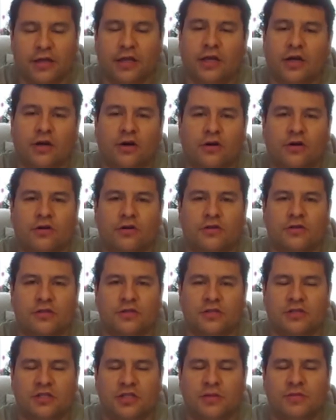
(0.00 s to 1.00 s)
they
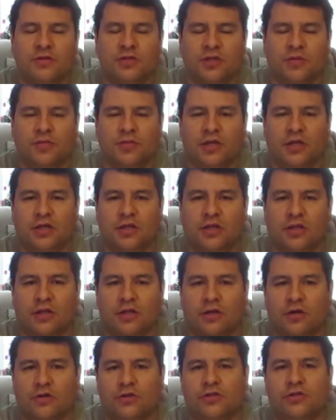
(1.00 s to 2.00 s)
seems to be the
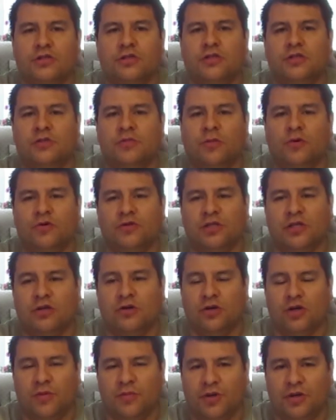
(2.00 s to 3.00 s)
largest motorcycle
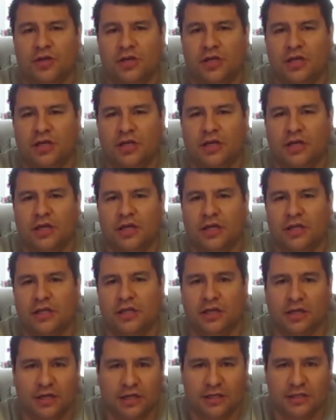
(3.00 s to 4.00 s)
community in the
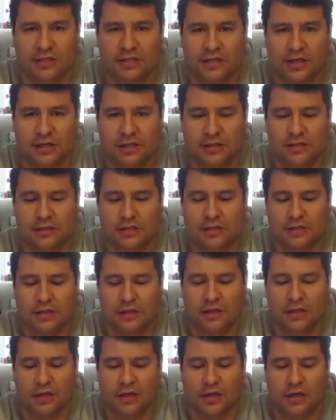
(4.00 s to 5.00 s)
United States,
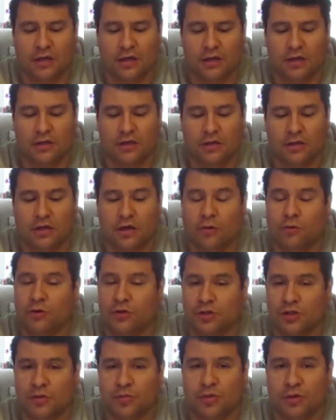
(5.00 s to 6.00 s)

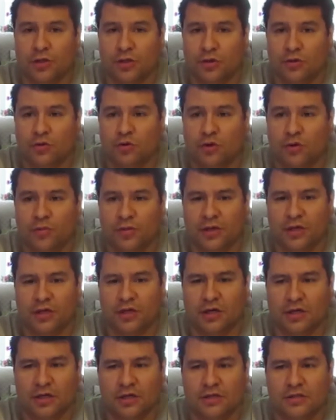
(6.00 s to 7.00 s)
which is pretty cool
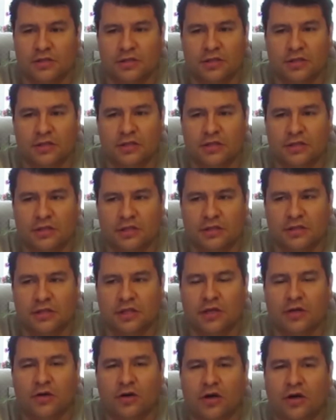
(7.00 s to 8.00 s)
because this
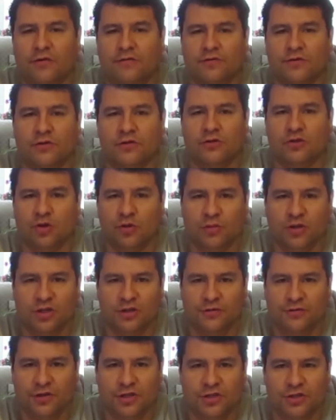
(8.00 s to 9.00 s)
thing offers so much
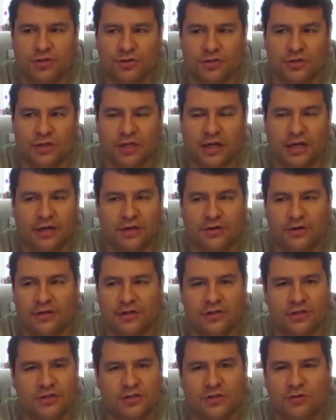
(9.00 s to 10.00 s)
features on there.
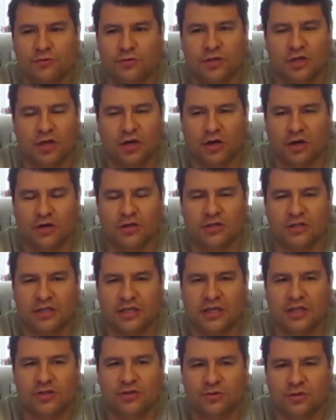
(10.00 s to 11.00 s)
It's just really hard to
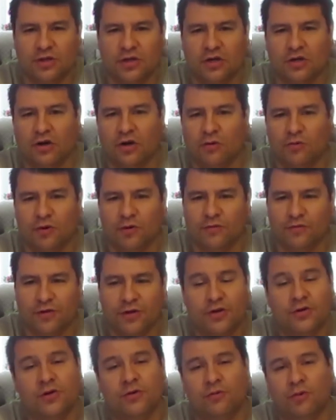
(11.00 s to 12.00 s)
get to it in all one
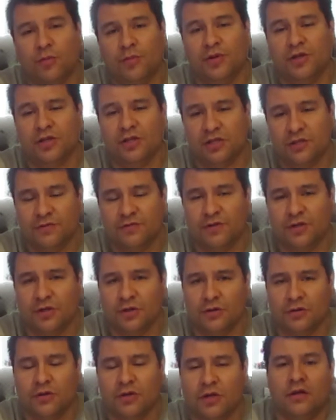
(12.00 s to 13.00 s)
video. It won't be in this
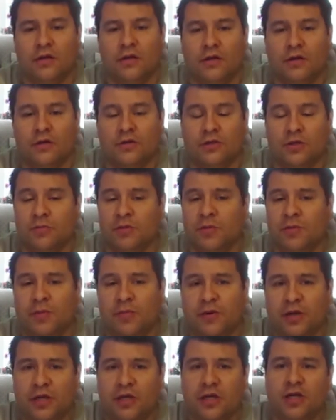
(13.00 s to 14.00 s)
video. So I'm going to be
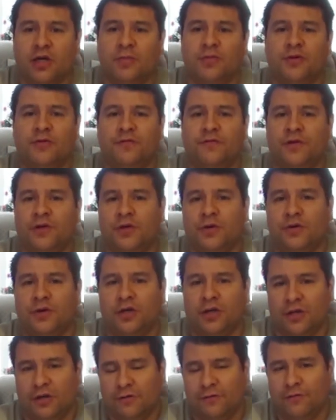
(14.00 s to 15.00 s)
breaking up the video
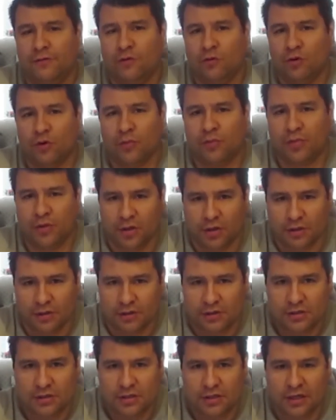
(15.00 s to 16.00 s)
in 4
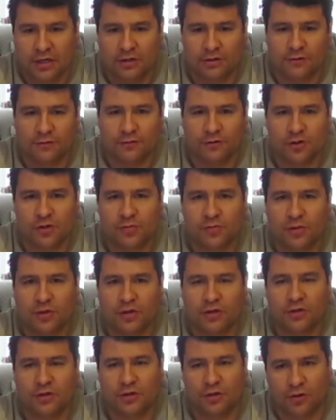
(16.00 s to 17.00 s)
parts. Now, the first
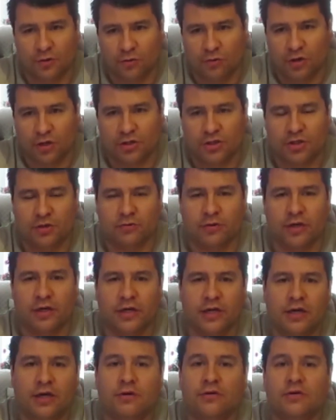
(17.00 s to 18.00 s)
part you're watching right
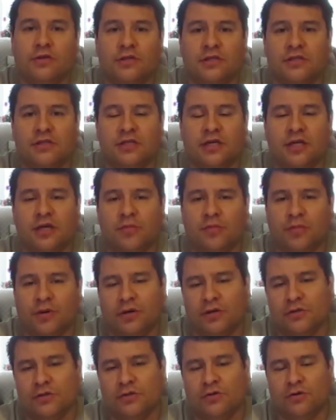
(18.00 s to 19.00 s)
now. The second
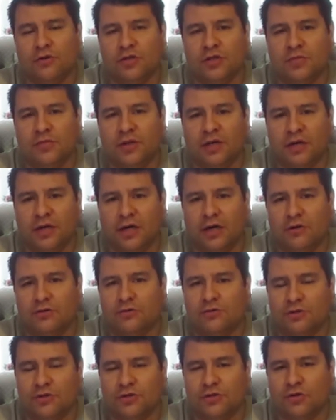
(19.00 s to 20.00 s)
part is going to be on how
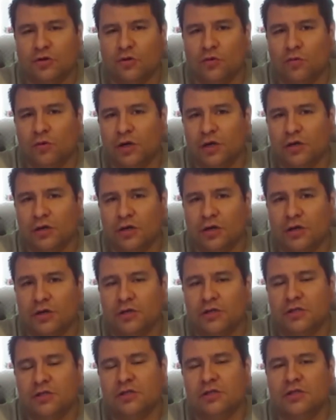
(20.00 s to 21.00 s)
to install the wire
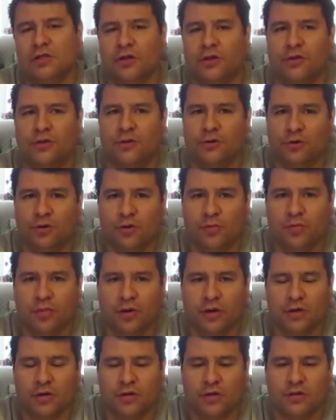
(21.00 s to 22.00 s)
harness. The third
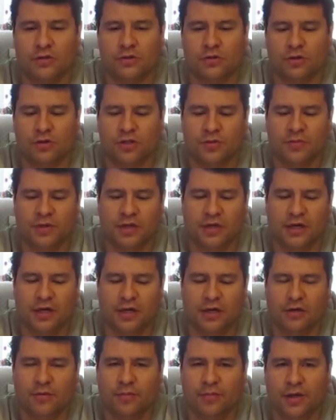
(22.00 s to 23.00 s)
part is going to be on
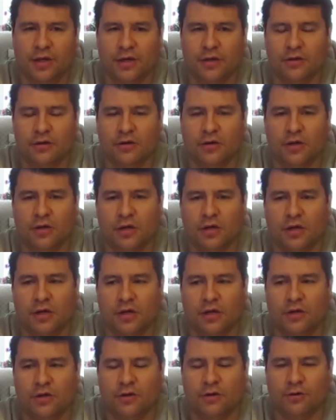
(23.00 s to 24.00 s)
how to pair
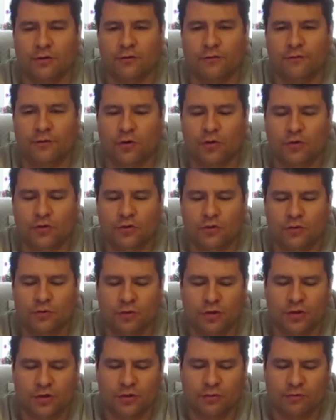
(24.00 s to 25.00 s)
your phone
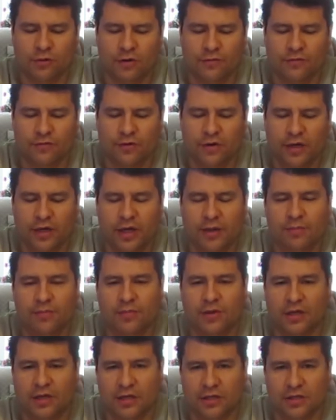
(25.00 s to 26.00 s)
with the Rever app
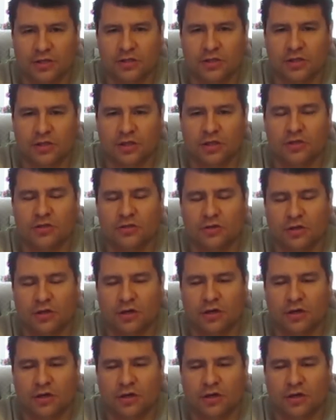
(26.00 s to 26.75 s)
and get its